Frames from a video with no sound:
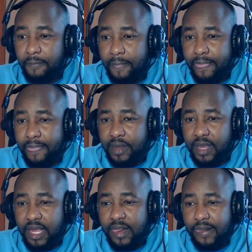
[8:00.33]

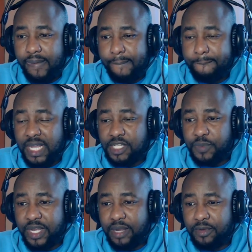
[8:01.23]
Okay,
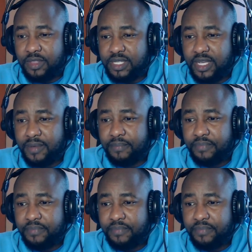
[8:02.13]
speaking about the same.